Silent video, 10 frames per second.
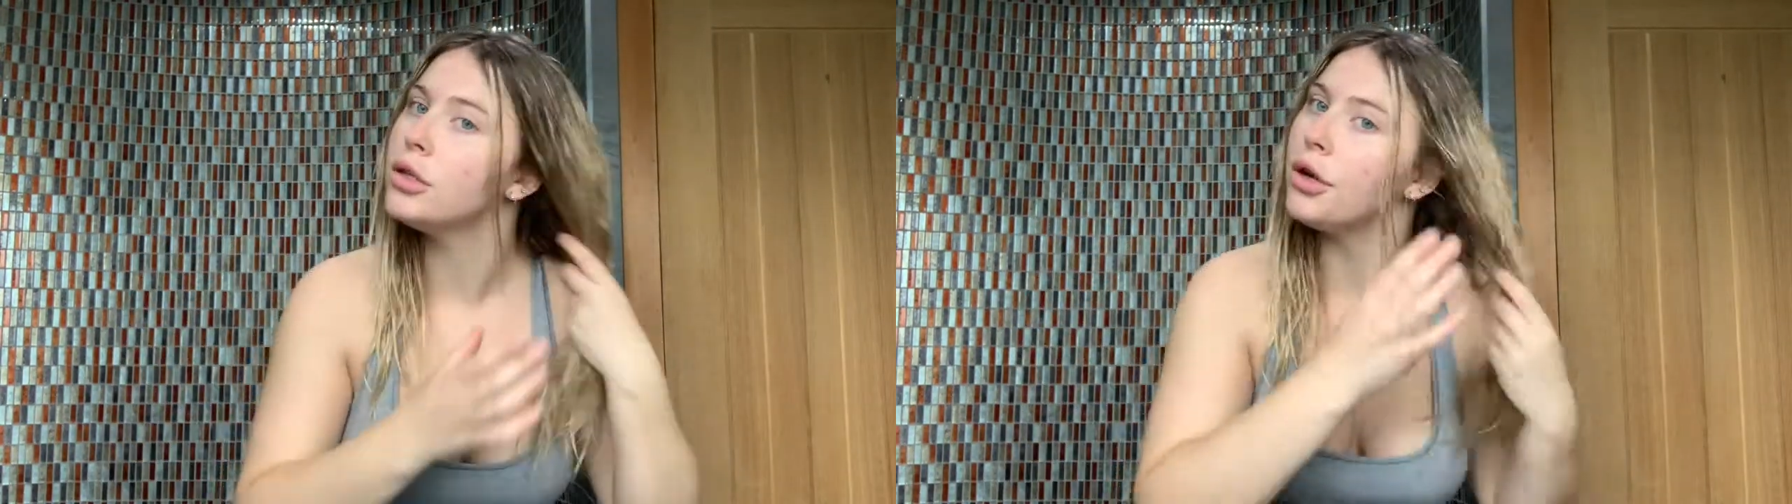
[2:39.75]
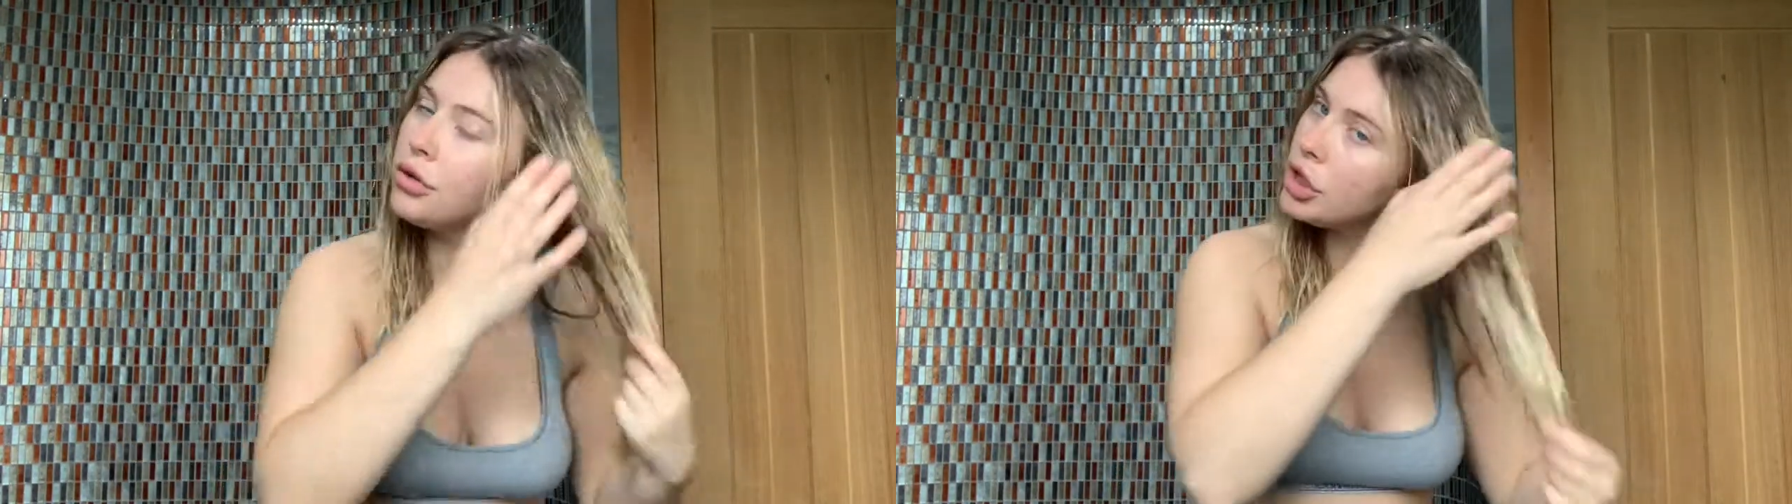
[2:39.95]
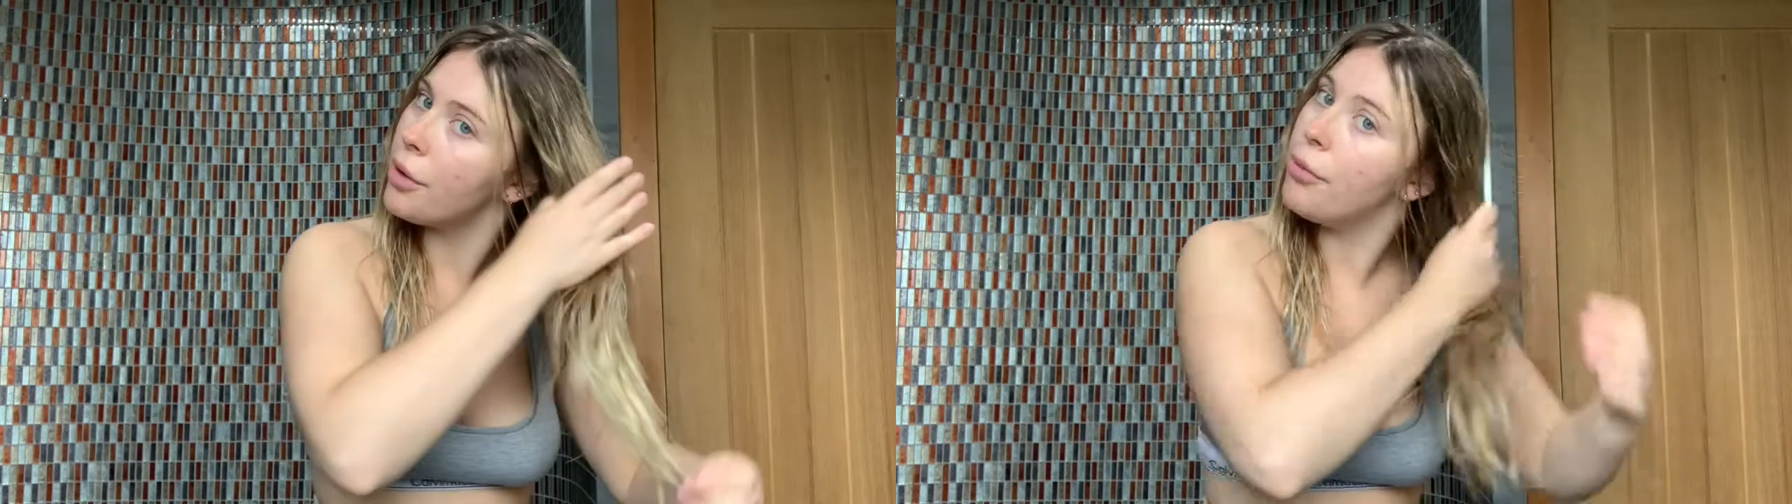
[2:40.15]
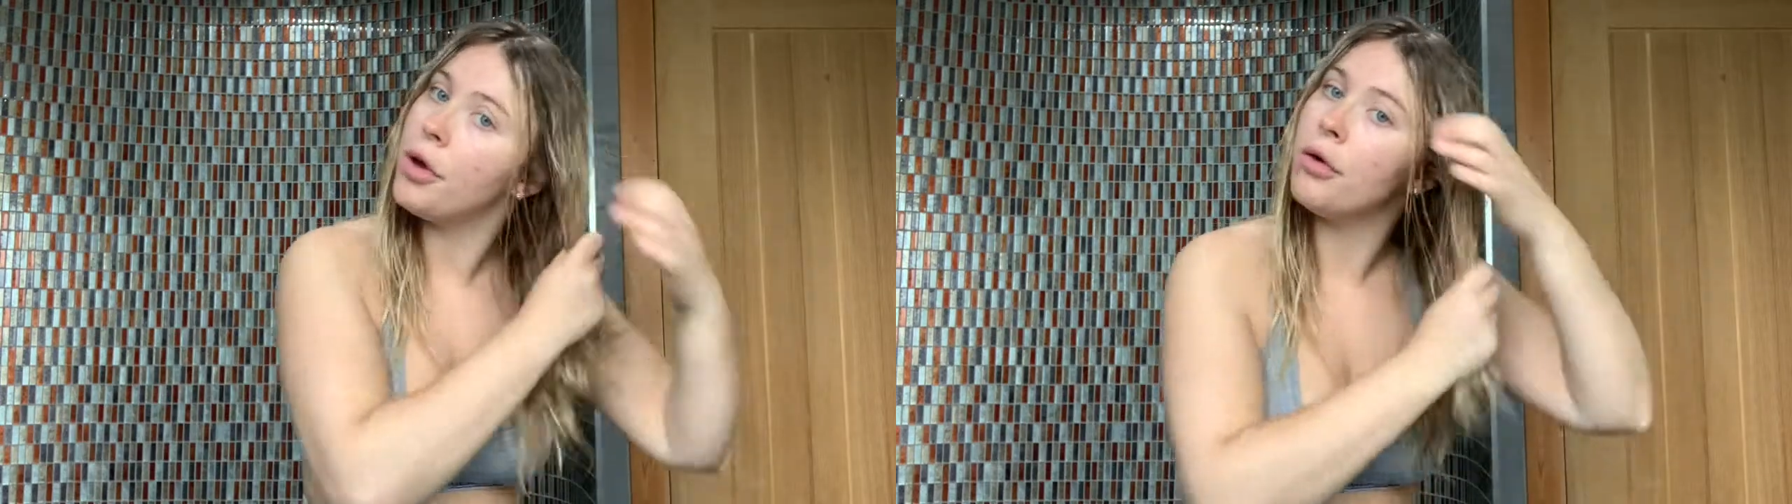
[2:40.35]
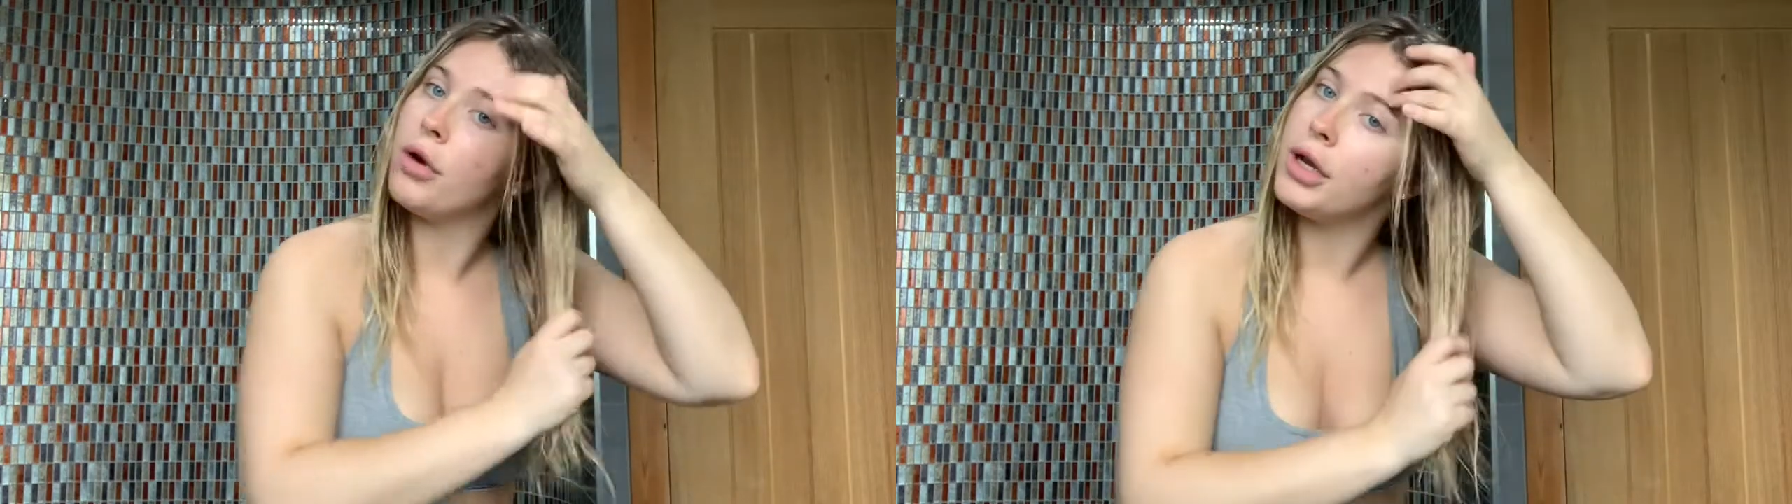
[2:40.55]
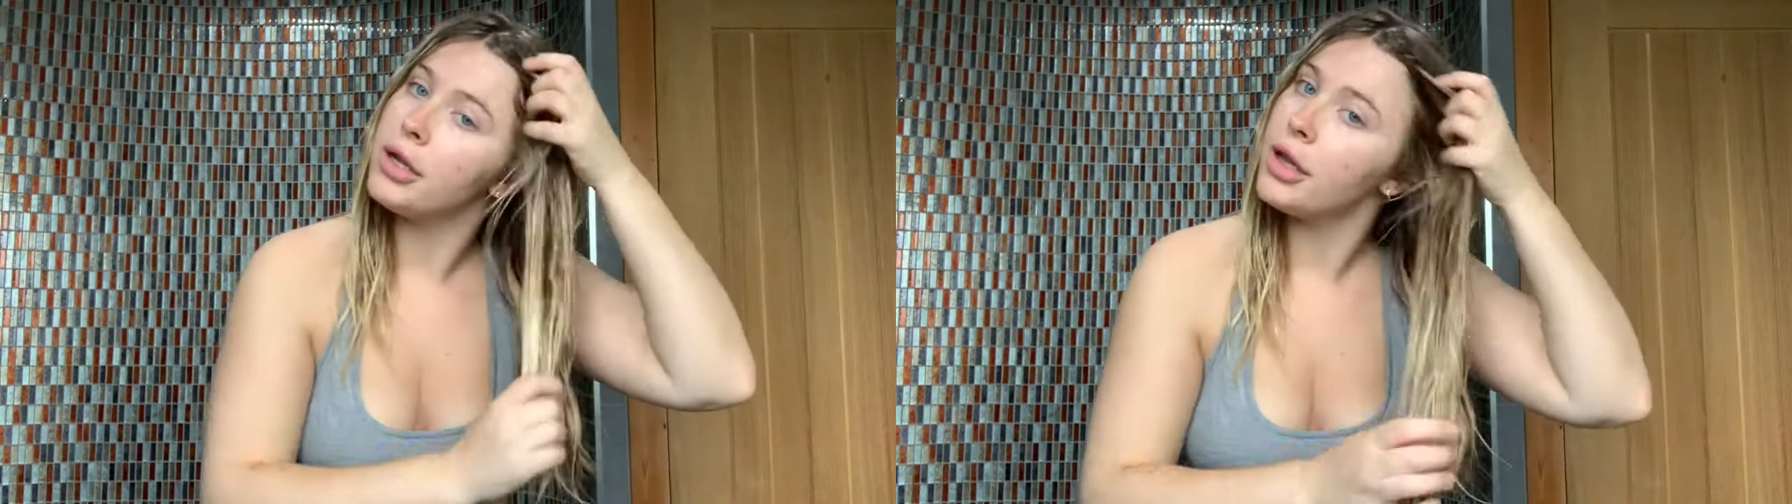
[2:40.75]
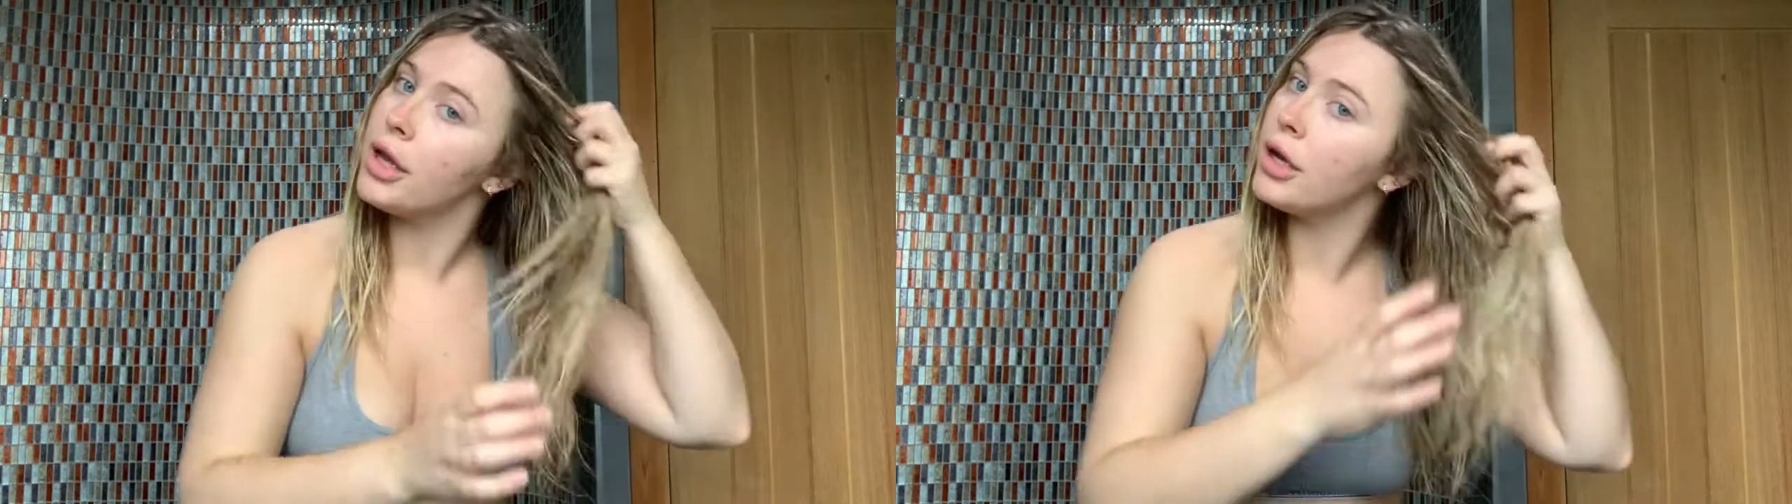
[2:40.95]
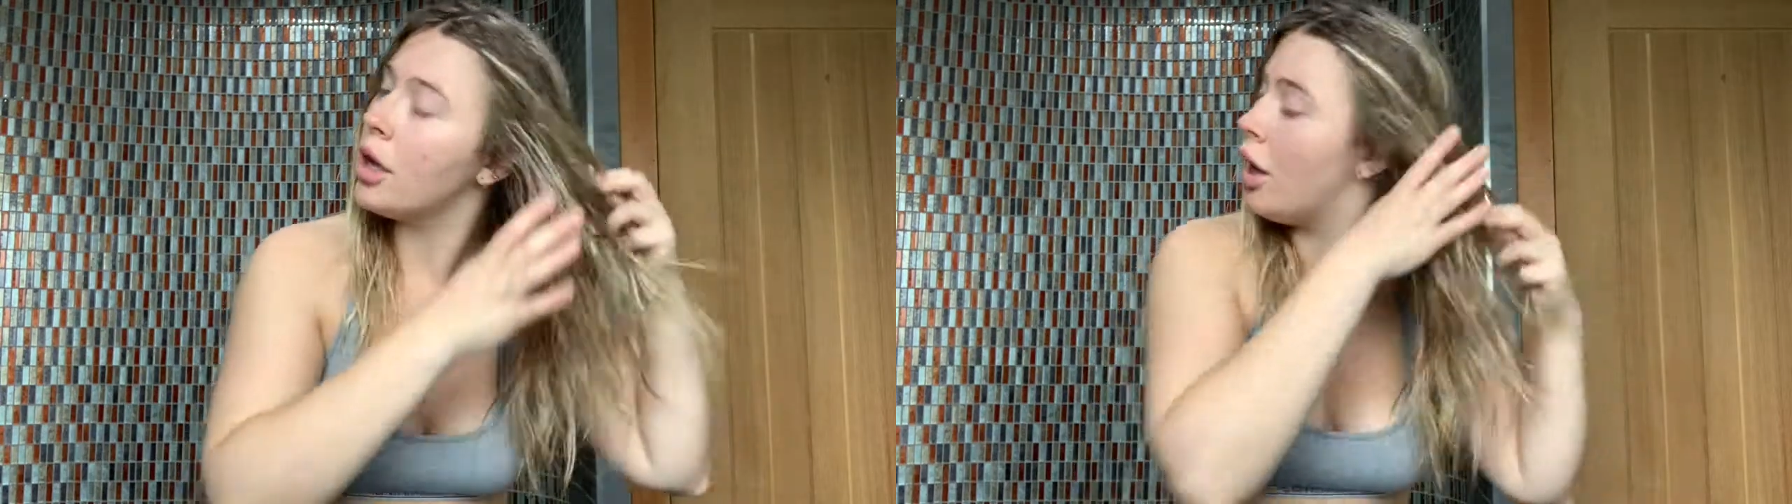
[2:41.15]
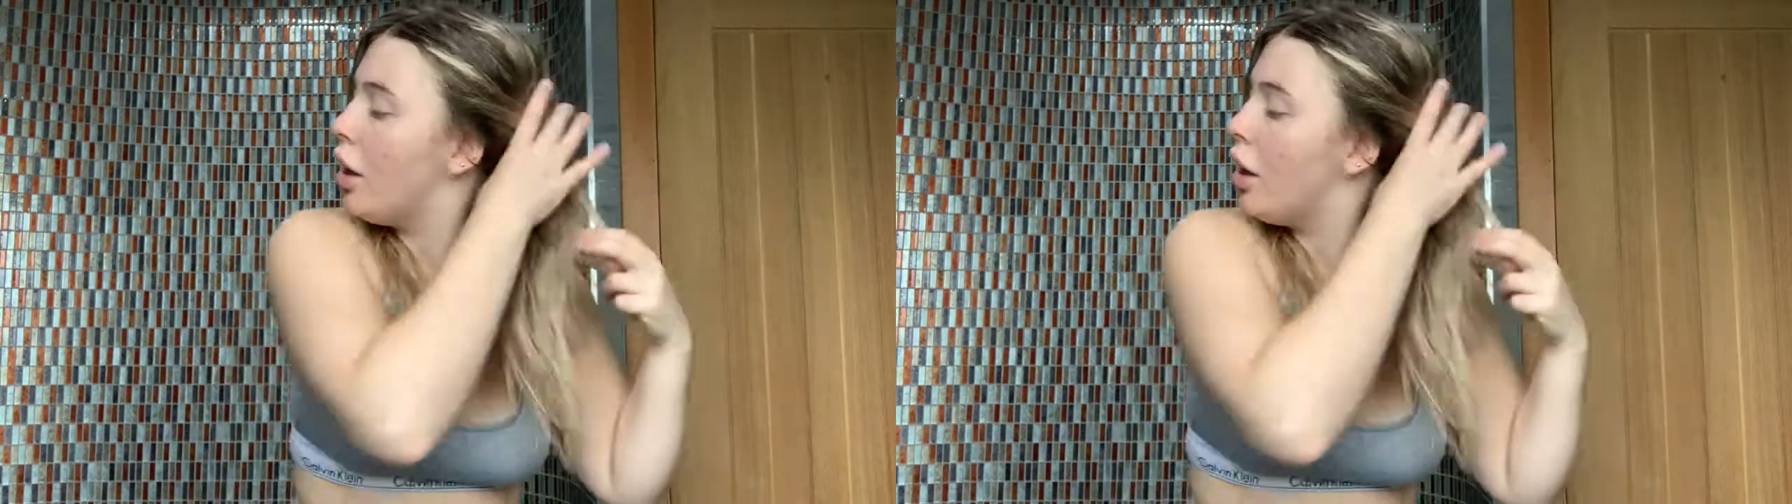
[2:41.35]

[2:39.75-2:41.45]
Don't shampoo or anything